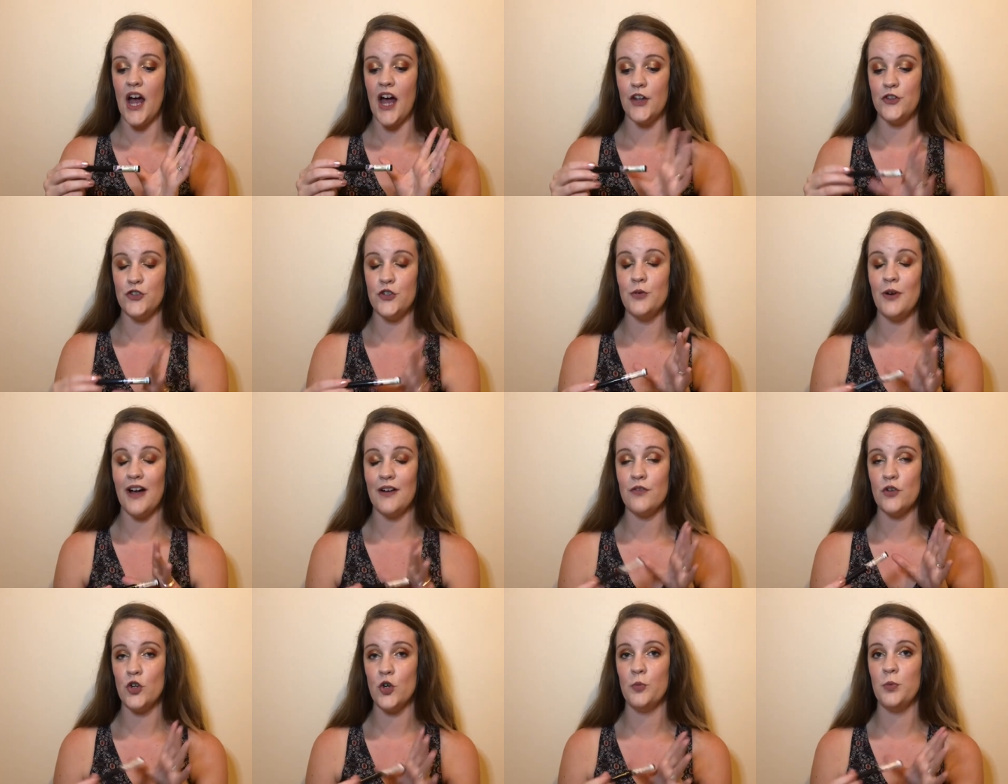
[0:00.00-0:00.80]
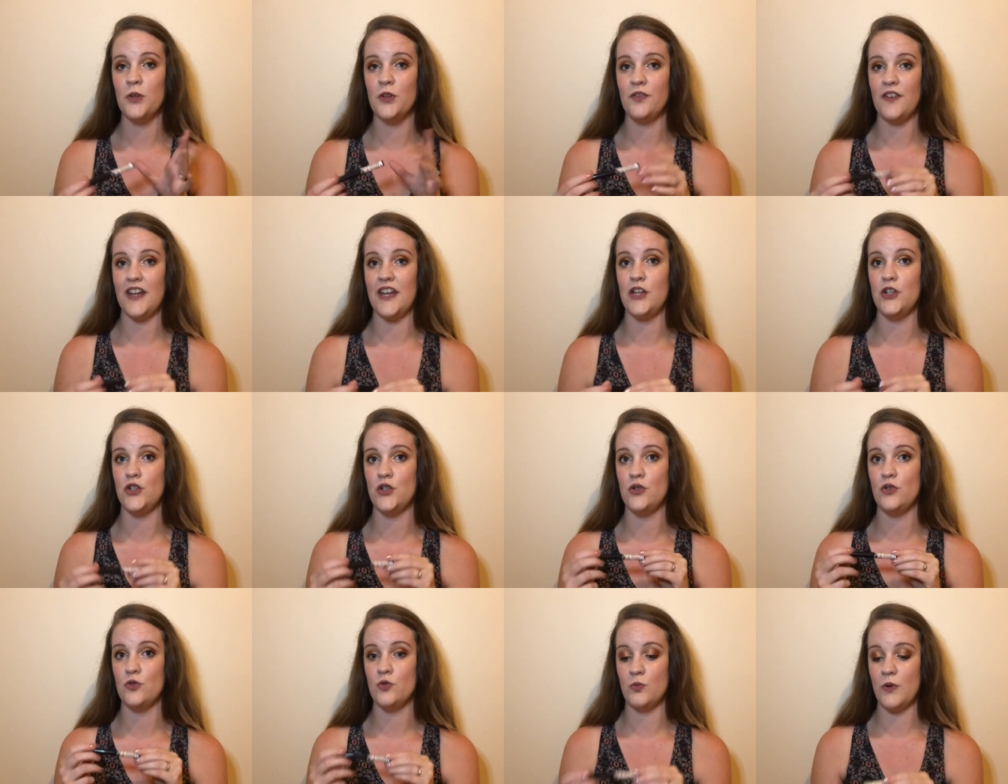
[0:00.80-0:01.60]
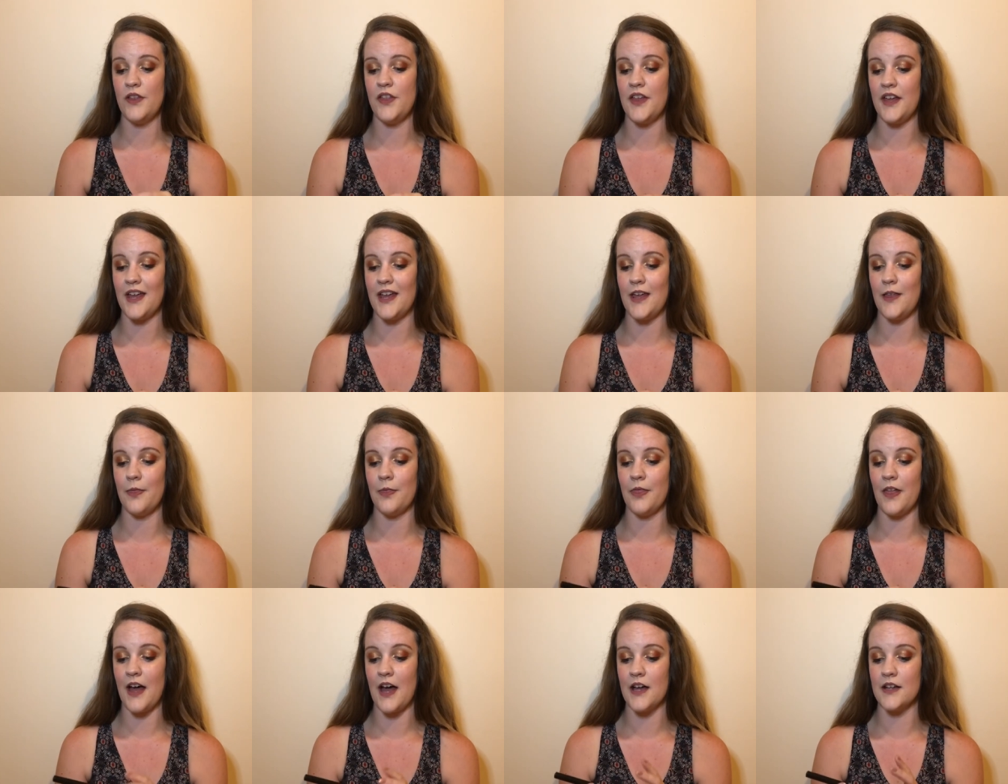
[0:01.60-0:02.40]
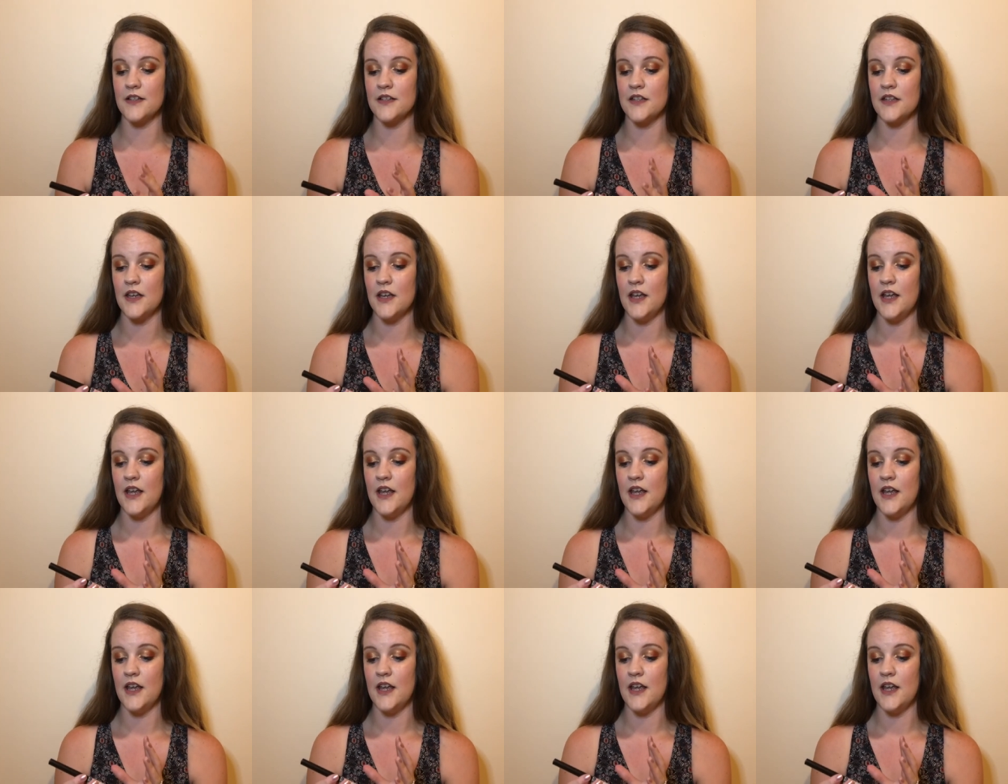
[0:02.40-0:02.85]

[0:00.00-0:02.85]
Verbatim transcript: I do have a couple of issues with it in that